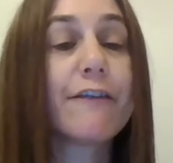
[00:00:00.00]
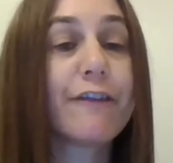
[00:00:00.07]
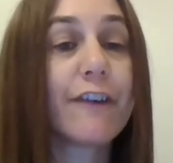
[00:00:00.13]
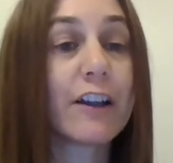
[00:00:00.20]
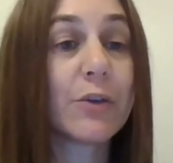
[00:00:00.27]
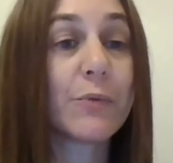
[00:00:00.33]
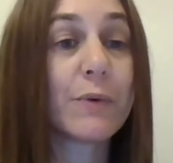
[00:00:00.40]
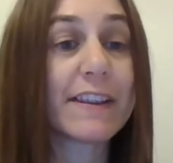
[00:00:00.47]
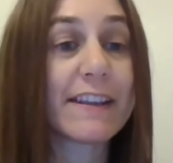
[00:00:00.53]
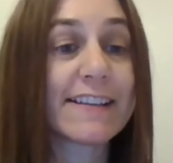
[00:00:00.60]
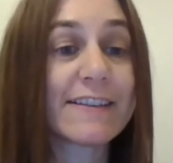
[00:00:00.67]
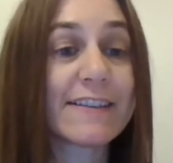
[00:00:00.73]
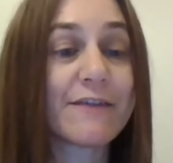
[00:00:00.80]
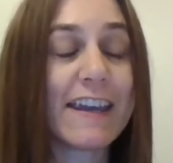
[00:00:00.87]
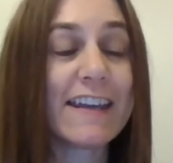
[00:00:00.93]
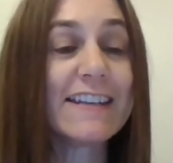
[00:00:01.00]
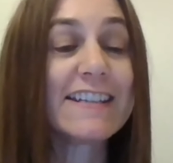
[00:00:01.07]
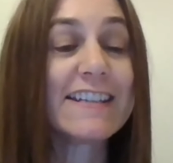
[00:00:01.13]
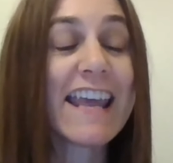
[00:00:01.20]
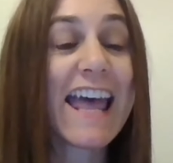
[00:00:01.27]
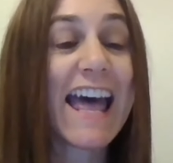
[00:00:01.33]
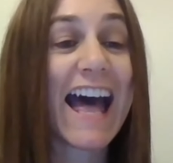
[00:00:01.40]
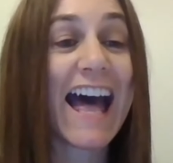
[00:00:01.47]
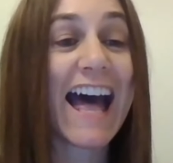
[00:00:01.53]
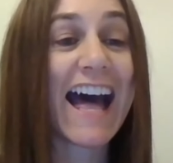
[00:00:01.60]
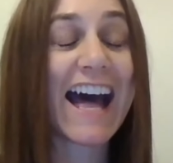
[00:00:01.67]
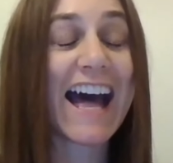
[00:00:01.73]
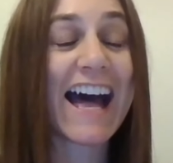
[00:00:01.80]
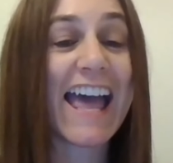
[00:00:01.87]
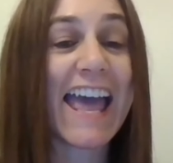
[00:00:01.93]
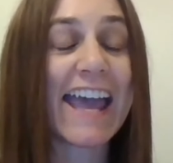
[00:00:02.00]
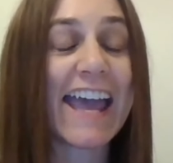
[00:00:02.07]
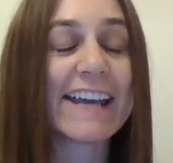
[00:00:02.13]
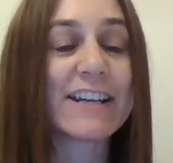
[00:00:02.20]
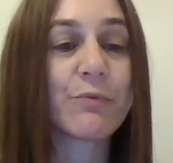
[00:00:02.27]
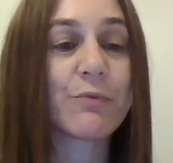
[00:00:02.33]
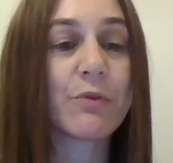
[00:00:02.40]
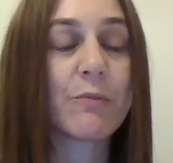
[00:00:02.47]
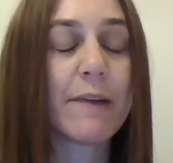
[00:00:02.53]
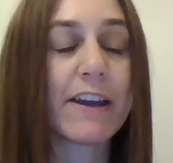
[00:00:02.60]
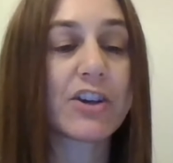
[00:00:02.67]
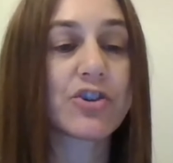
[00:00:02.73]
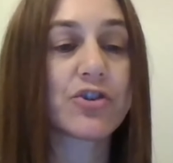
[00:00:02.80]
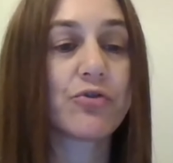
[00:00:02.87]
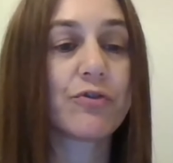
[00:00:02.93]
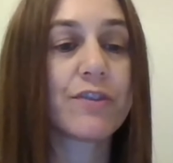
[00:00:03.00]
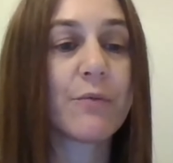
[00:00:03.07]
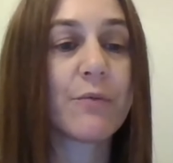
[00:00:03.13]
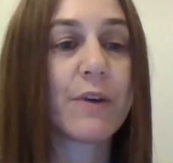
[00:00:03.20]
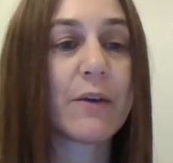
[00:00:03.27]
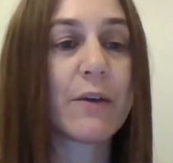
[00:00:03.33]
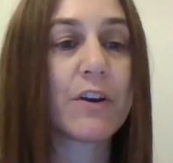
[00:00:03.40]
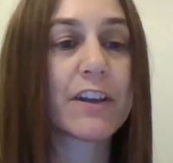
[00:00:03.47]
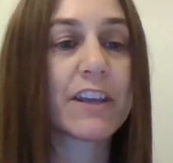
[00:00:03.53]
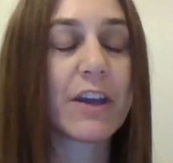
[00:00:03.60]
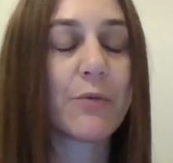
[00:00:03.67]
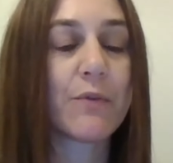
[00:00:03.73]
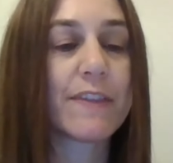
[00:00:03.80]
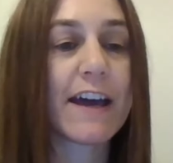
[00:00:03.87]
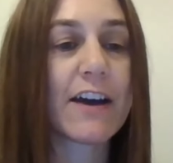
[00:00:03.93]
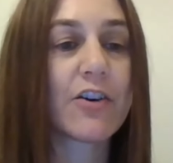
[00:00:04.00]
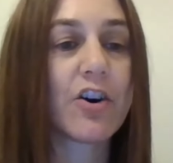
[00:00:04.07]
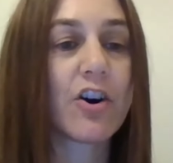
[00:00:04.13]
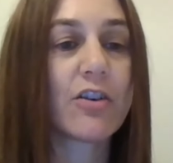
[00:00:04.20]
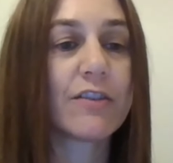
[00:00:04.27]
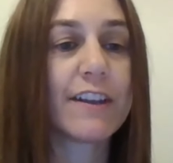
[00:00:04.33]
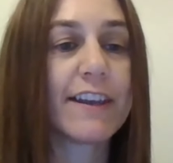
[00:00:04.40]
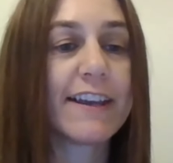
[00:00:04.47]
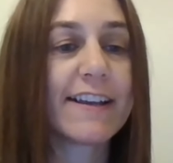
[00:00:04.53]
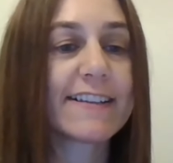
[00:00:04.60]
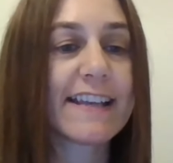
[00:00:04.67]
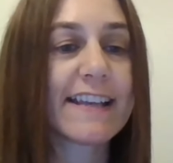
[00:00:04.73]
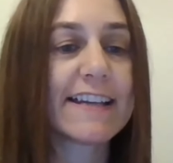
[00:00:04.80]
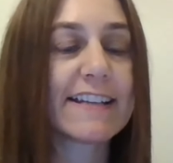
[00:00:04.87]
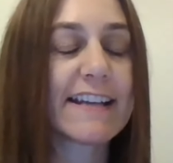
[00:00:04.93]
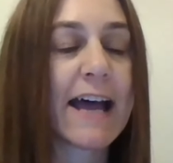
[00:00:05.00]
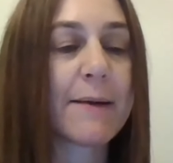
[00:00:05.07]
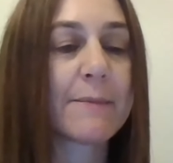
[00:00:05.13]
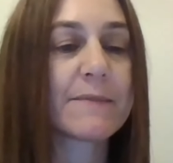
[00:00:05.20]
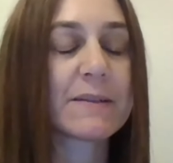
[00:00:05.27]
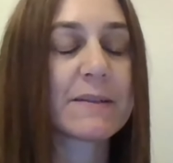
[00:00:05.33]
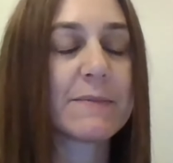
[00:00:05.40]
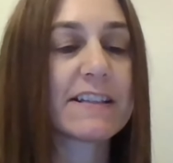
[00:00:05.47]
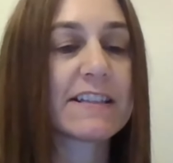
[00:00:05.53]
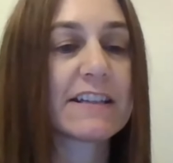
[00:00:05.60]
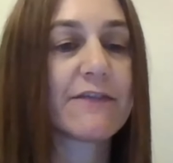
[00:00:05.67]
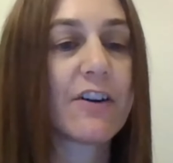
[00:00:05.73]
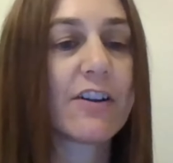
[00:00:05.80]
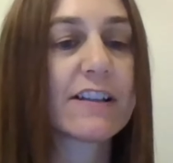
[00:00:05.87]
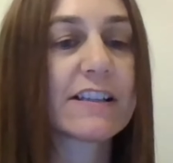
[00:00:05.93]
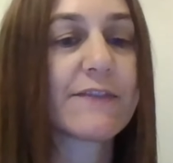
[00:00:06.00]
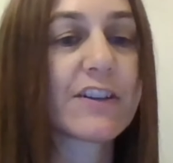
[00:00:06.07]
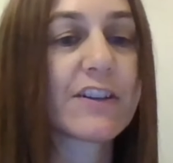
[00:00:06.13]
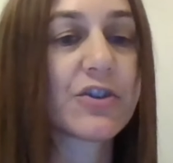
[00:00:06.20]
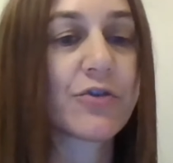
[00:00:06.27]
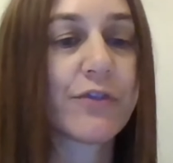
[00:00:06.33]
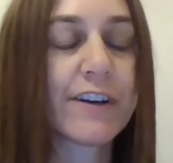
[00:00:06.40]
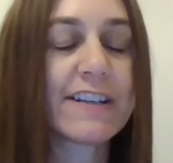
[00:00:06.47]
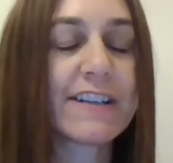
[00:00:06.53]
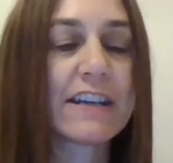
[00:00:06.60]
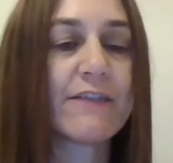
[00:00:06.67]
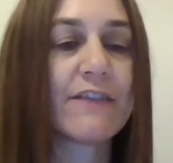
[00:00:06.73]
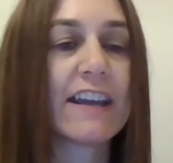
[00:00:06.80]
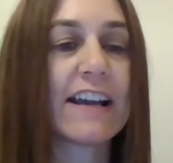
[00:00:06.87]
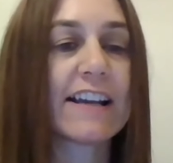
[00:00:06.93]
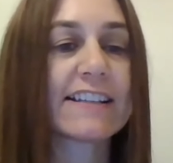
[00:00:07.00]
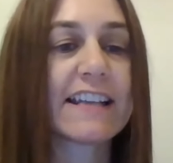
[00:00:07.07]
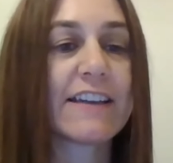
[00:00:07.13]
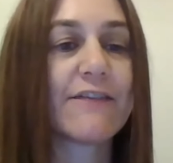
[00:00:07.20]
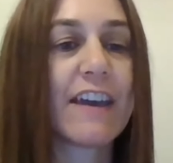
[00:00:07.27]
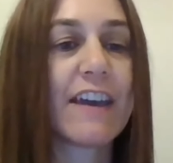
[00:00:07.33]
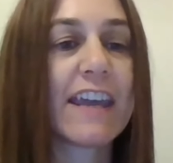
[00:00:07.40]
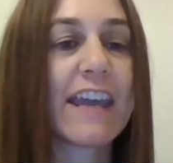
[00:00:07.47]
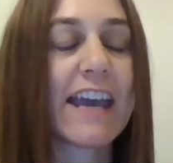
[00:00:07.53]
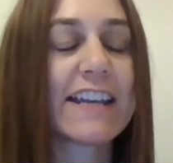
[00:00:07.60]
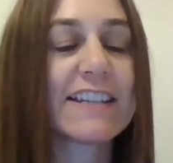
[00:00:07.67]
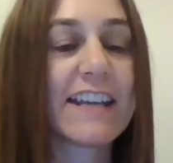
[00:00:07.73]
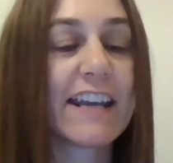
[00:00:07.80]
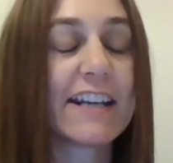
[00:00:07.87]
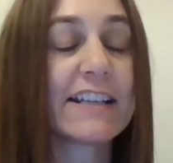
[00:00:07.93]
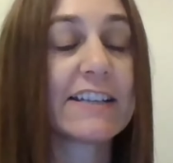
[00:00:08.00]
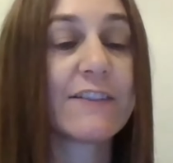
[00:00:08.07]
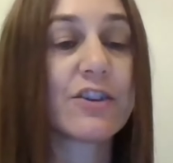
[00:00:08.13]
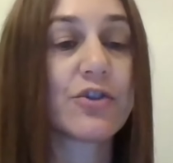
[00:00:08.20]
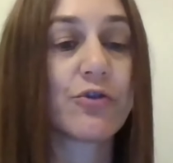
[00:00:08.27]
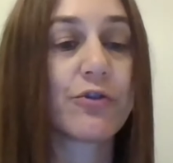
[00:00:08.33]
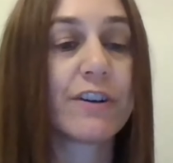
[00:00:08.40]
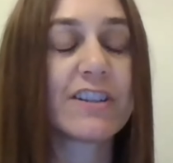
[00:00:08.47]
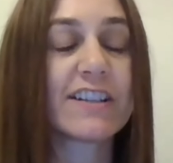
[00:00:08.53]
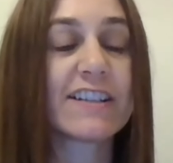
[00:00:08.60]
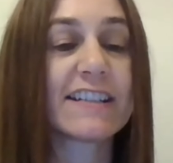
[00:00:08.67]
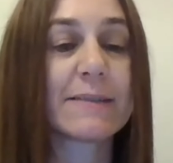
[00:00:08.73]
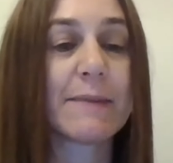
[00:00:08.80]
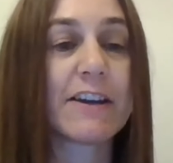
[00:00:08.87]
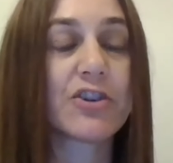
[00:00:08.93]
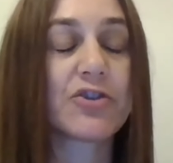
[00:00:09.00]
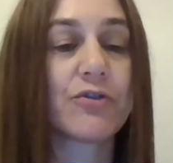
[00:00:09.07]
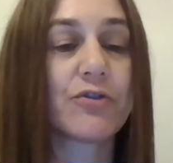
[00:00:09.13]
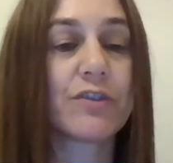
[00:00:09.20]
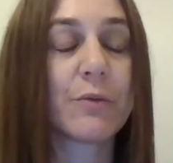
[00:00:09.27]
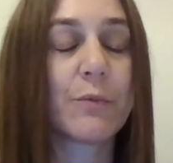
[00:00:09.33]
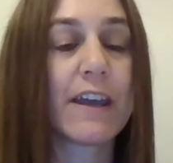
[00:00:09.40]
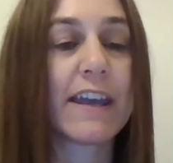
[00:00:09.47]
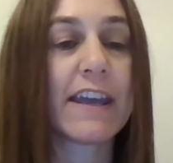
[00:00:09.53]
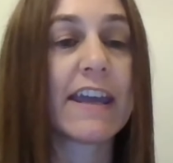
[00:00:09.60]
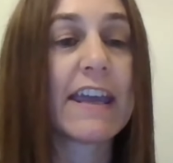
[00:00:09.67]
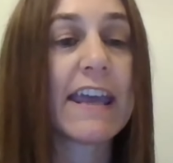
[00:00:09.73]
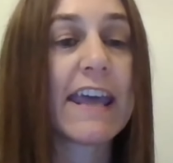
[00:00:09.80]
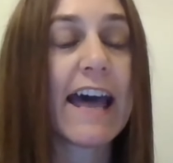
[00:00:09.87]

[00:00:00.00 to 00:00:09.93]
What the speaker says: following this event, and we'll make sure that we're working with our colleagues at Domestic Violence Victoria and DVRCV and Tenants Victoria, just to make sure that we're